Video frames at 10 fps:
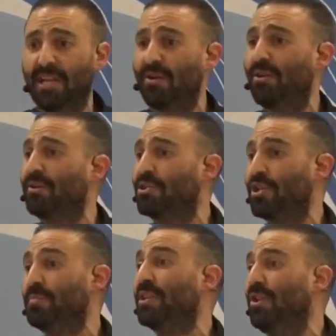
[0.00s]
They don't go to
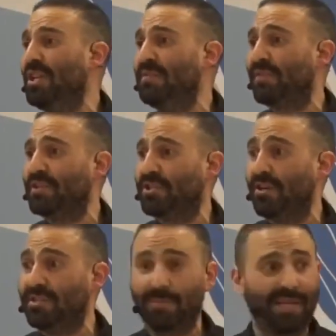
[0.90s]
church, but they're looking for a
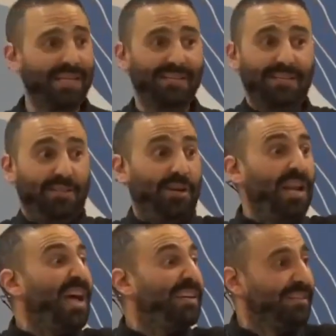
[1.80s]
church. And I'm like, you're in
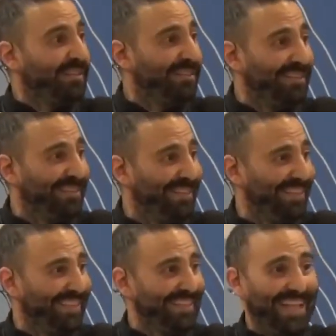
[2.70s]
luck.
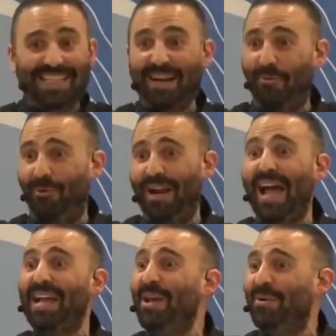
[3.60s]
That's like what
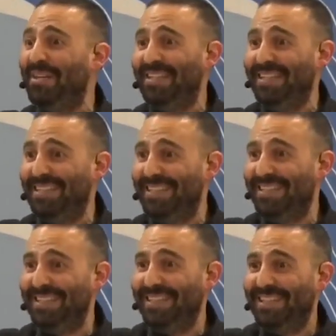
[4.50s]
I do.
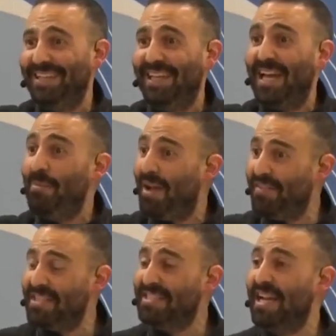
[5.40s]
And I'm
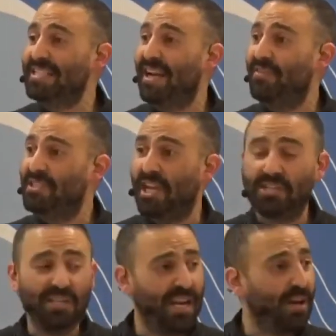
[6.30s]
having this nice
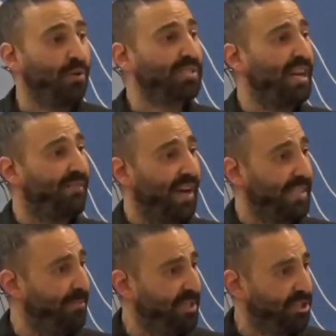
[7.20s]
conversation. And of course, I
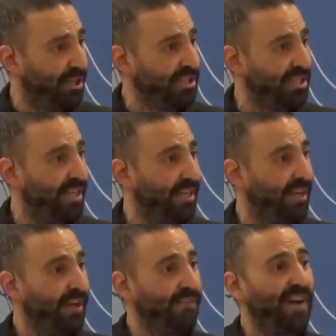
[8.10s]
invite them to church.
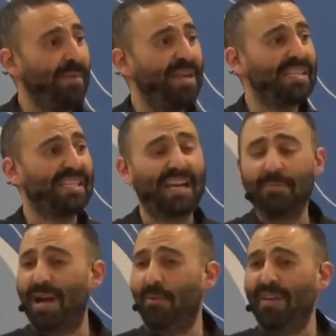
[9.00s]
5 minutes later,
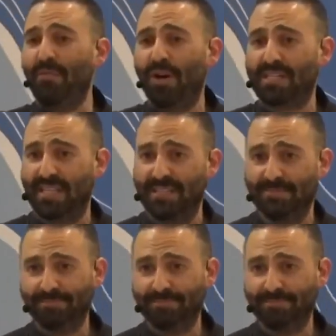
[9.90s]
my wife walks in.